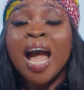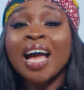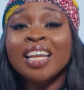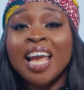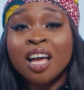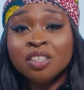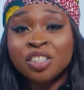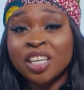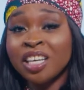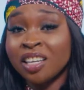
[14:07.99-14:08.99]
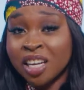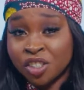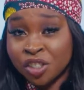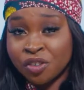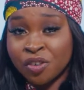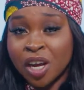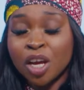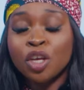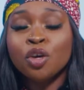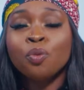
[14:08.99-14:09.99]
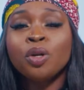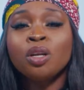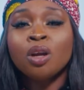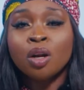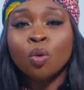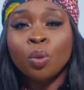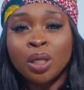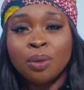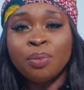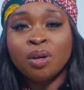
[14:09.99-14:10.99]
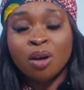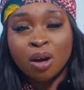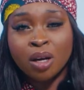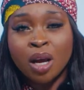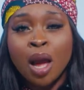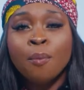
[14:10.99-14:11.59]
At LJE Nigeria, you will not only be heard,